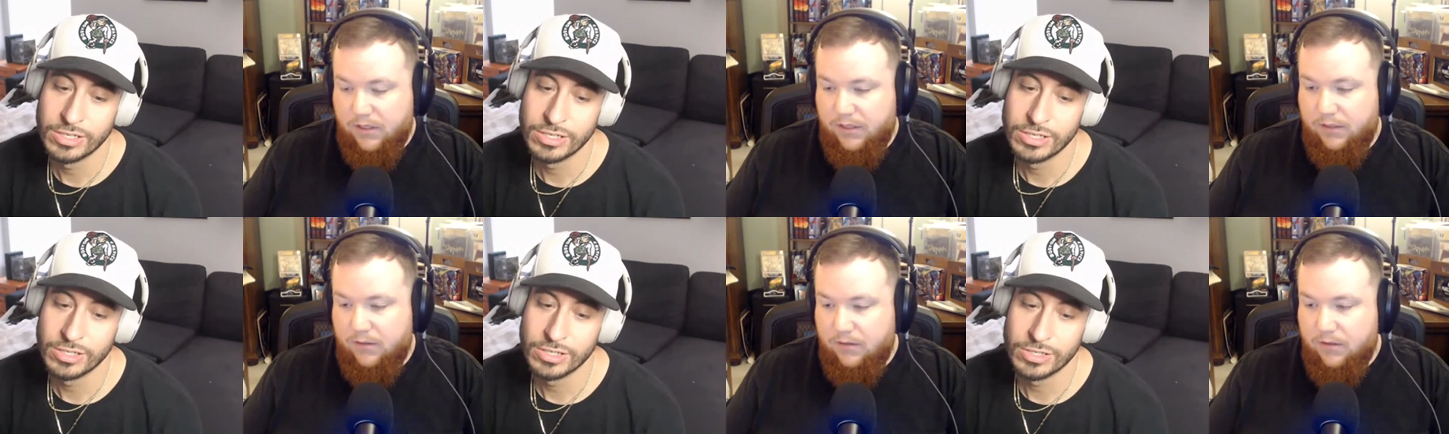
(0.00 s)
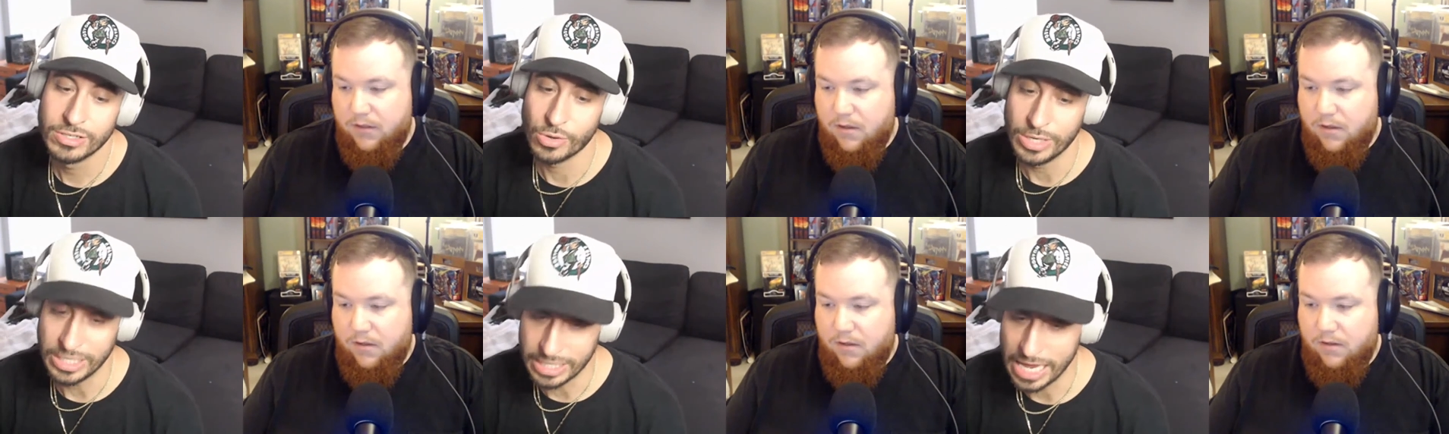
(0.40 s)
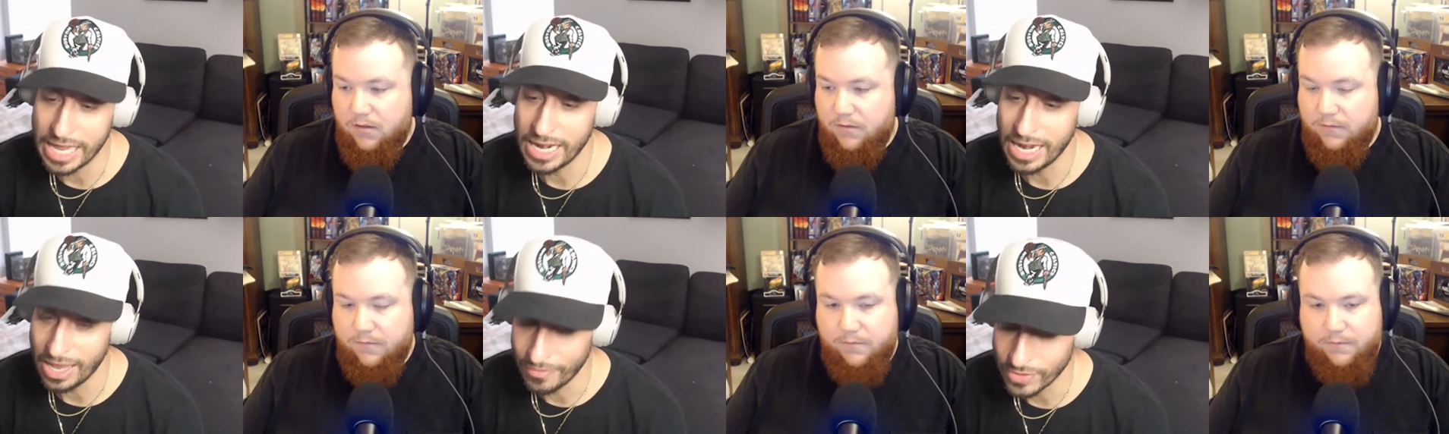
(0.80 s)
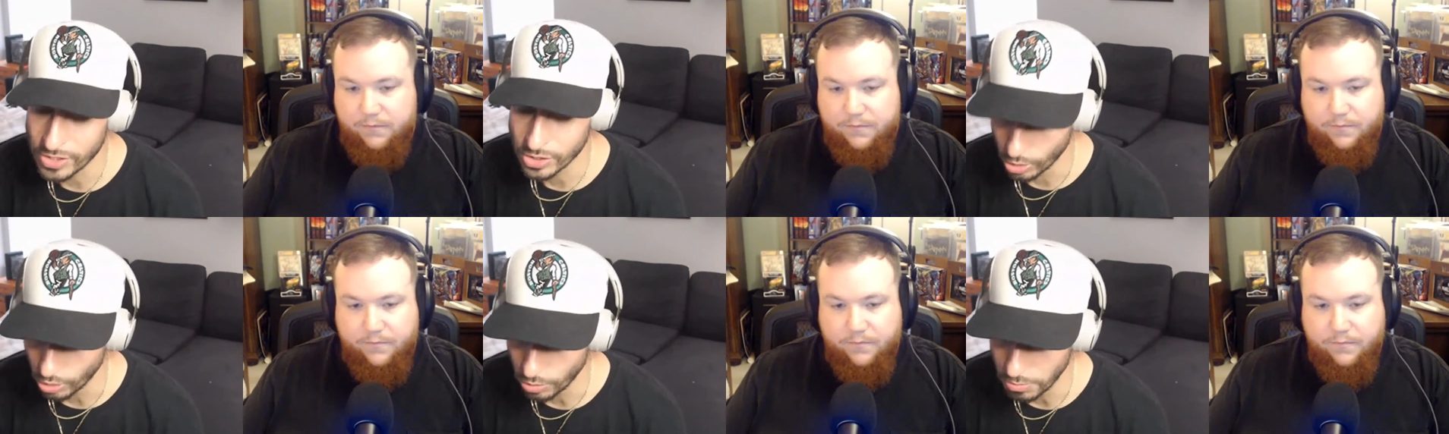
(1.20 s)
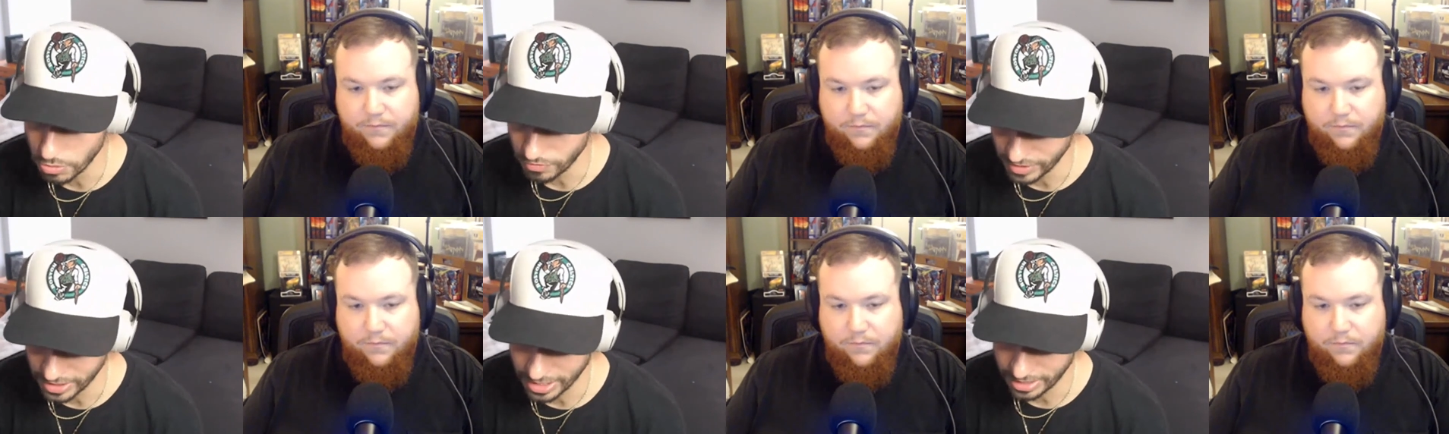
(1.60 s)
Speaker 1: Okay. So he can have a
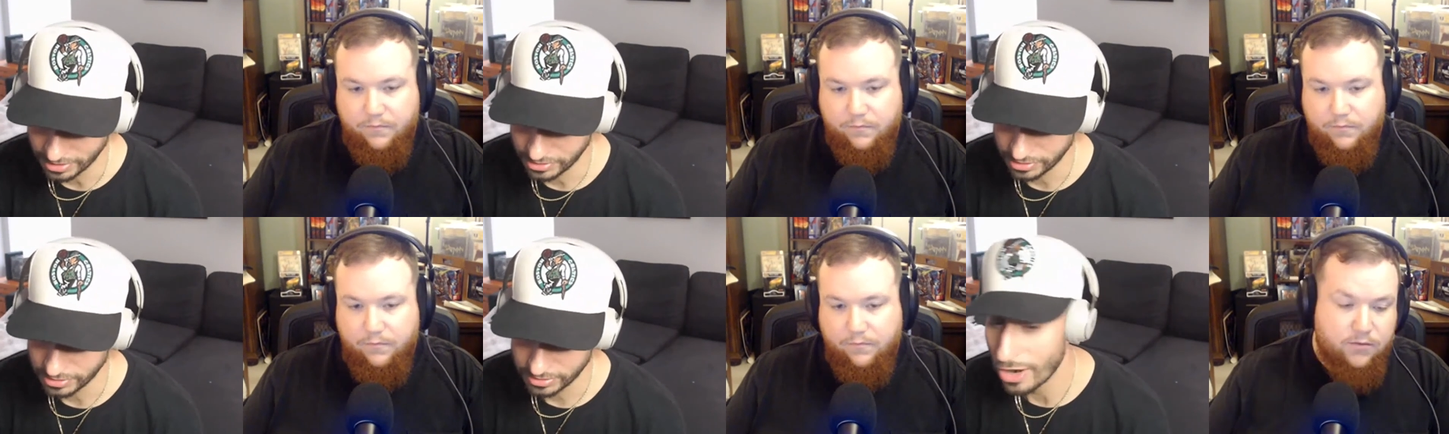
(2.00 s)
solo movie now.